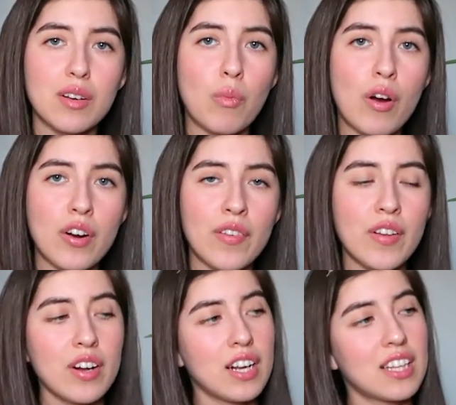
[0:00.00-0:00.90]
water in
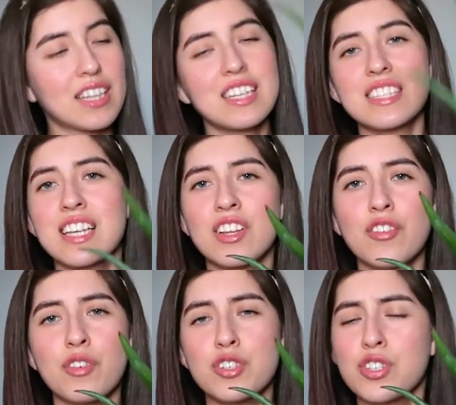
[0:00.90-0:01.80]
there, let it sit in
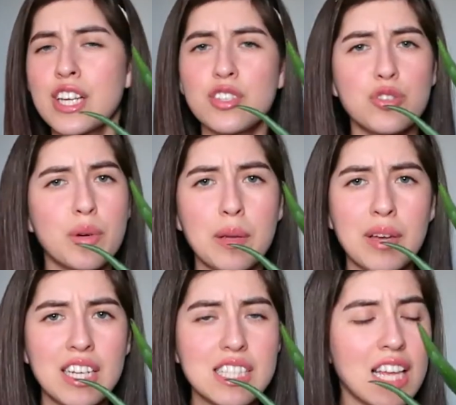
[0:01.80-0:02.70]
there for 10 to 20
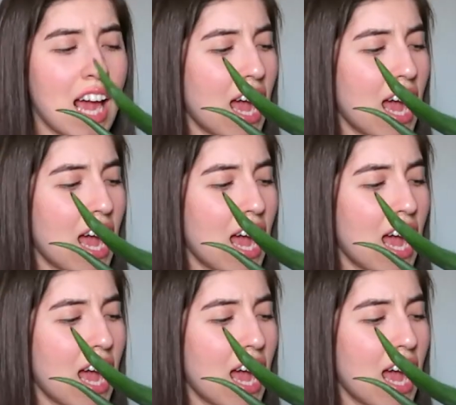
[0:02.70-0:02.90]
minutes,